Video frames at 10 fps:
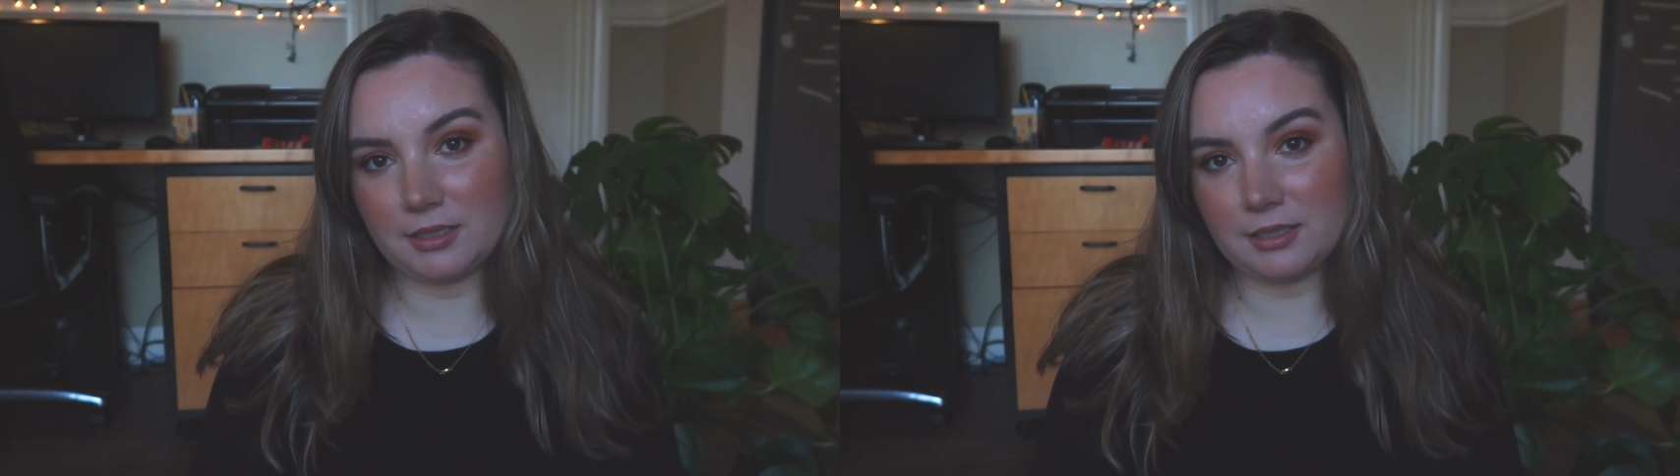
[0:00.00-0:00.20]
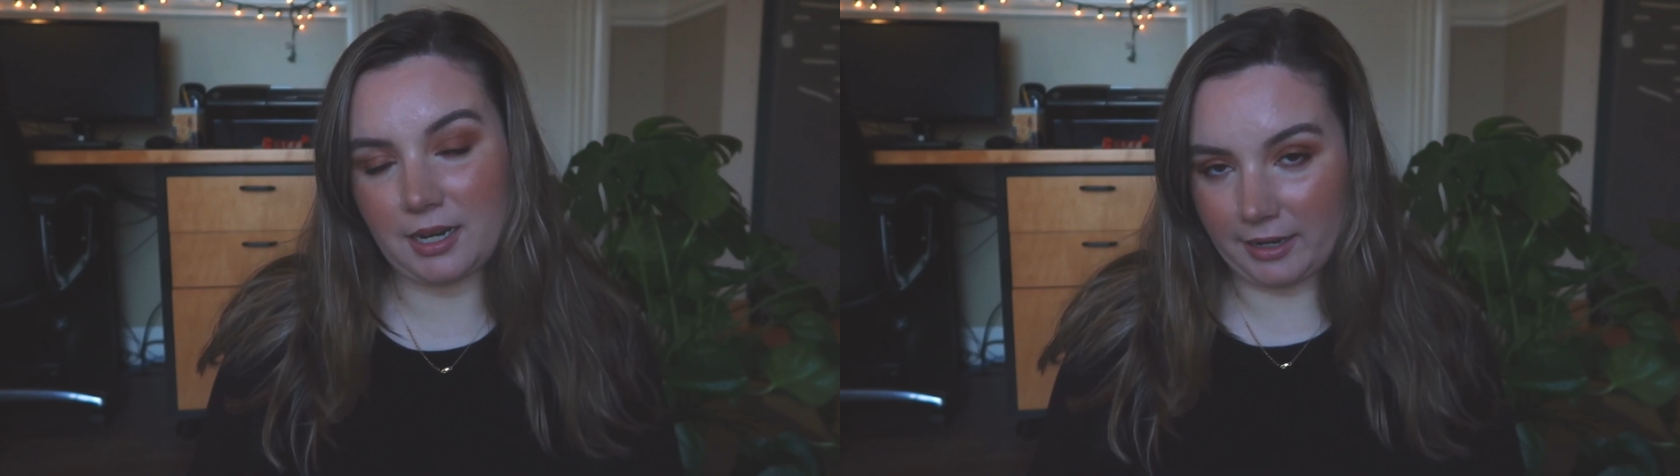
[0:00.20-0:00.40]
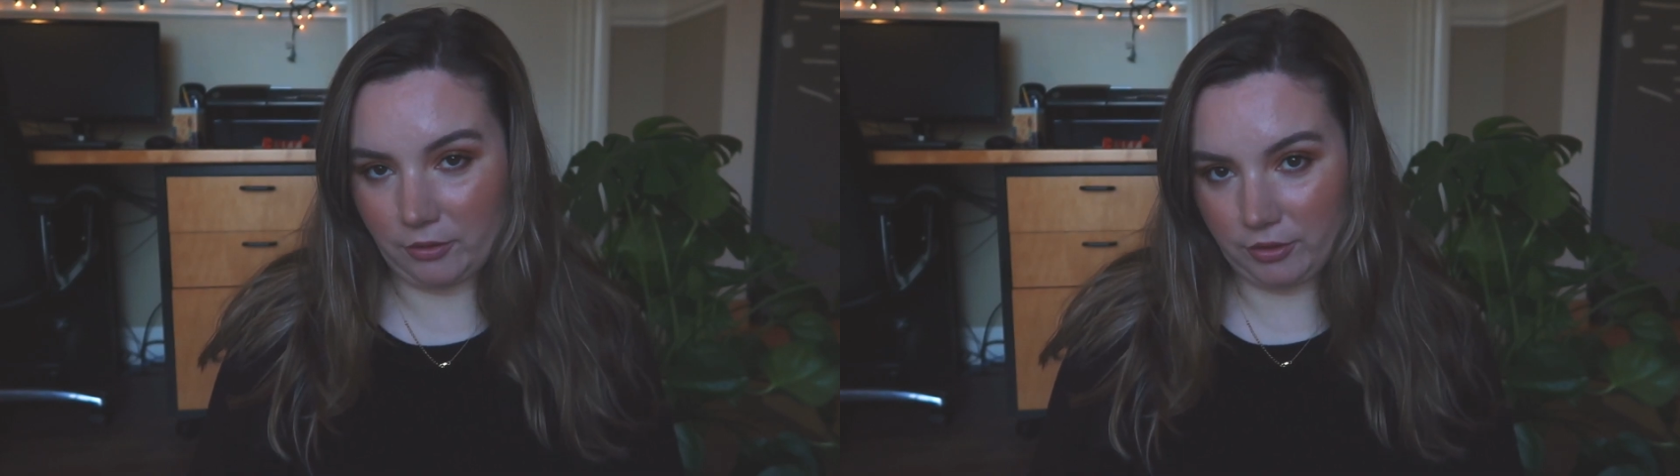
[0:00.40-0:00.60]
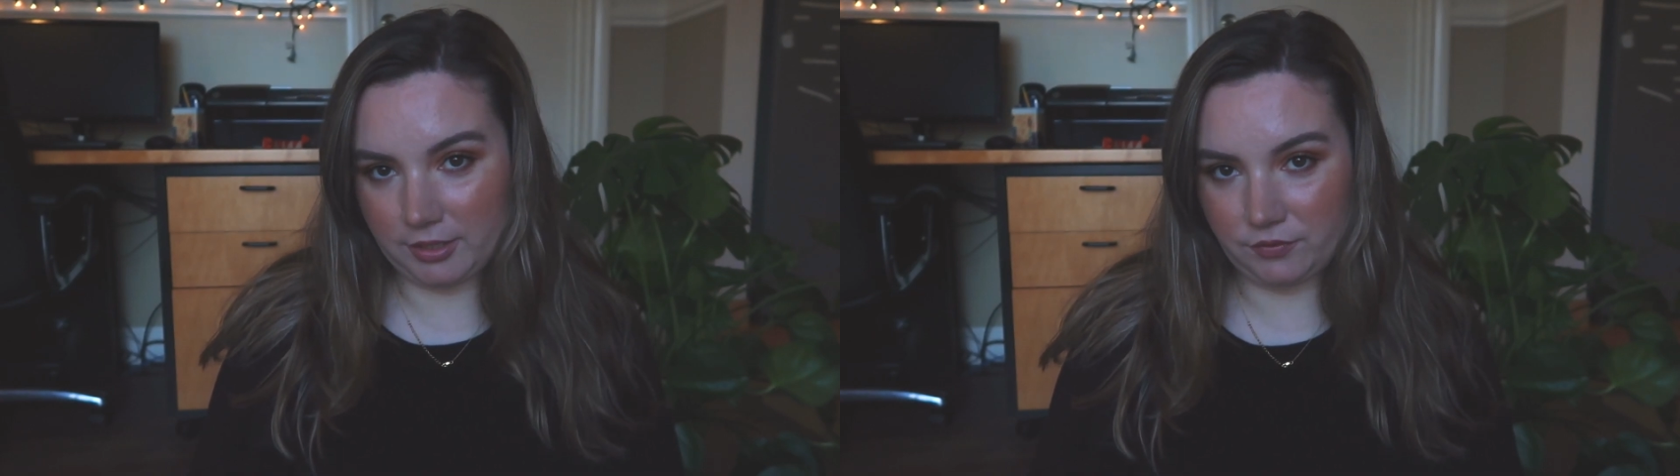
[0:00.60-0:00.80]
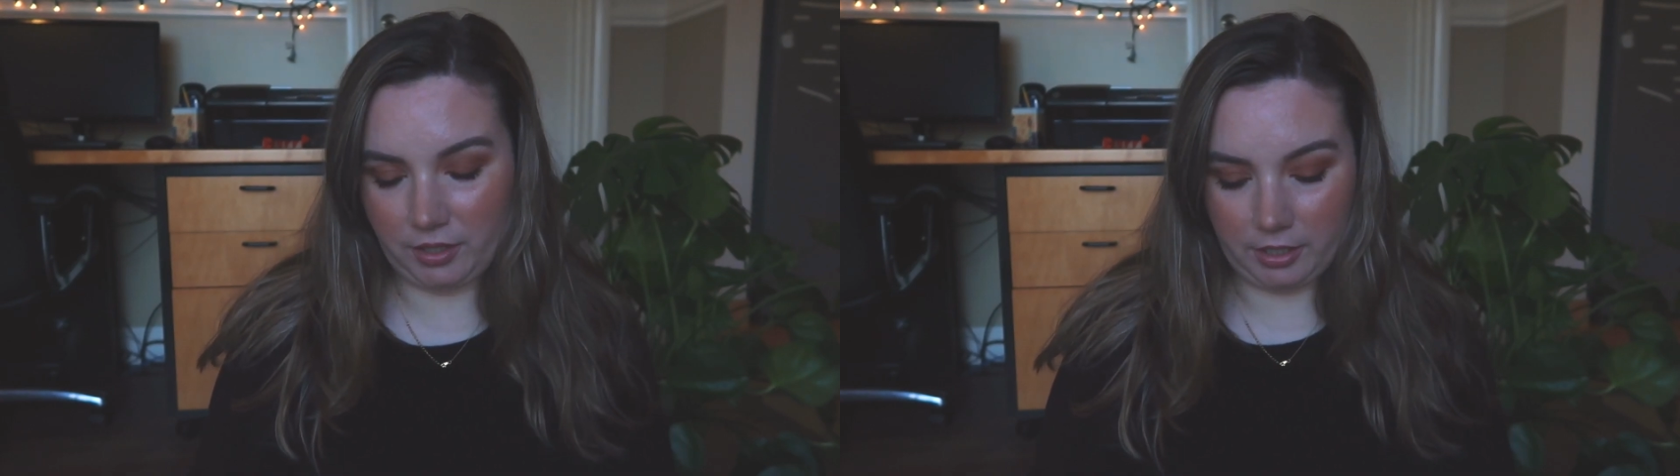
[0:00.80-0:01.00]
title
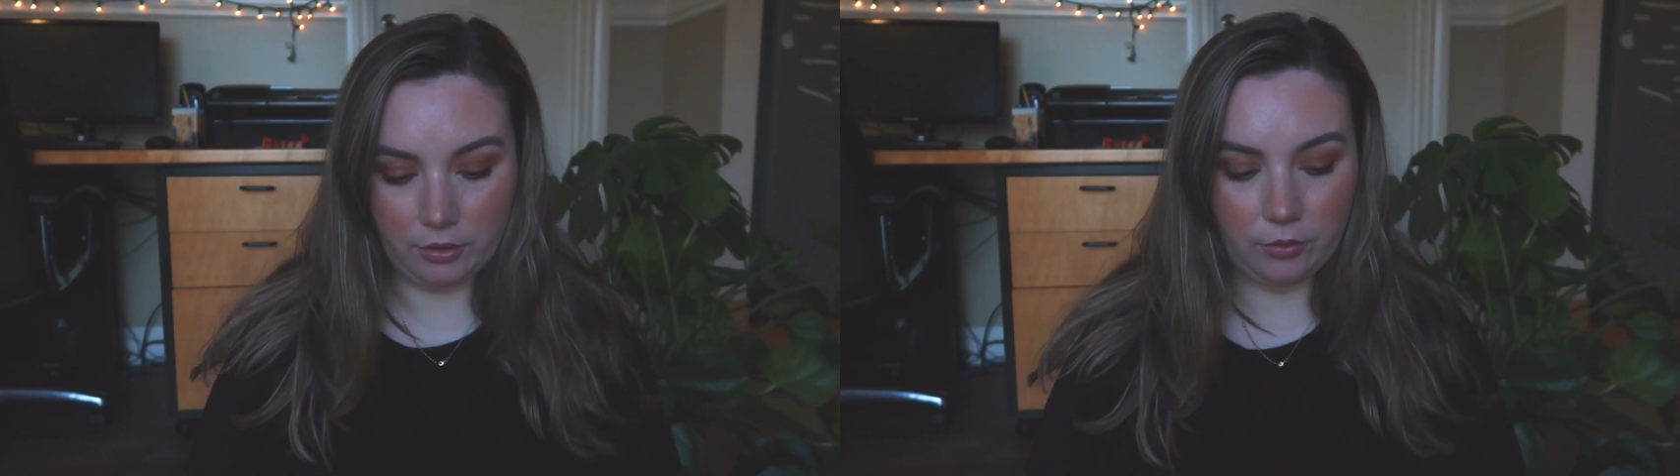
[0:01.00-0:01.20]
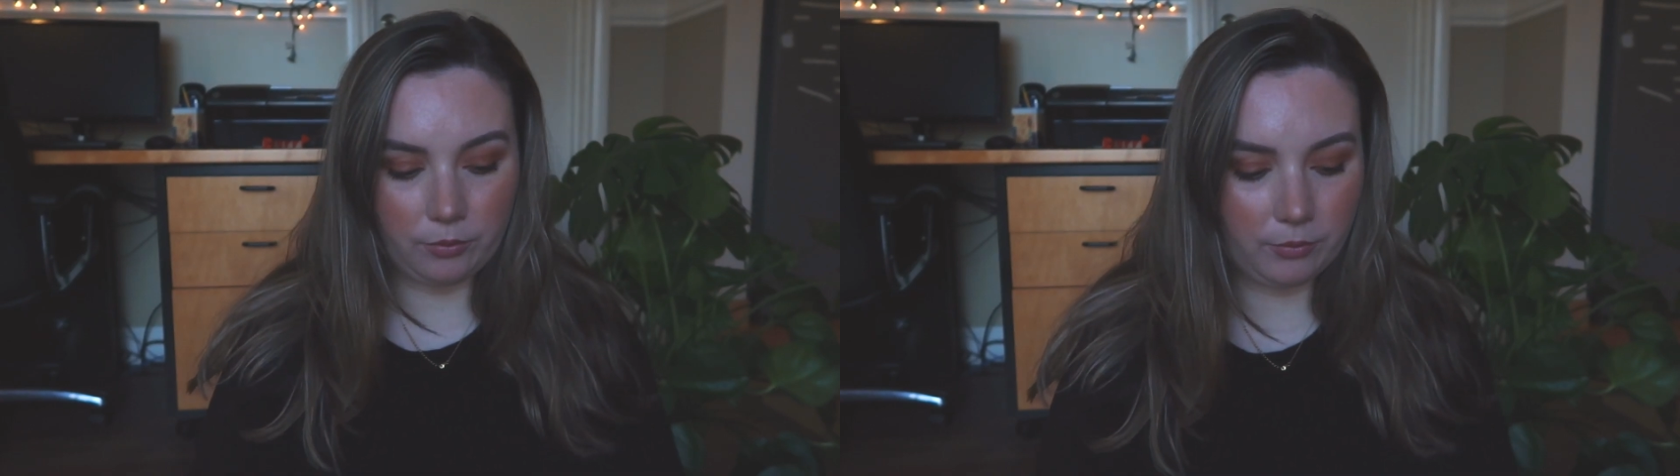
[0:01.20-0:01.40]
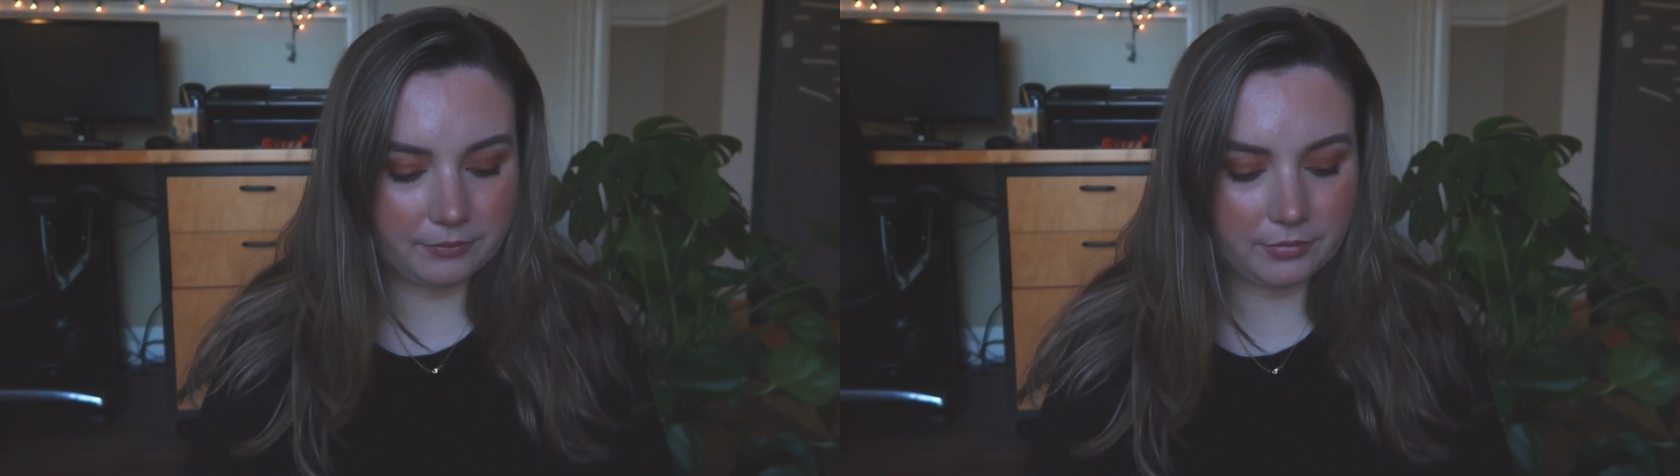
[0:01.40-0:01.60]
this video.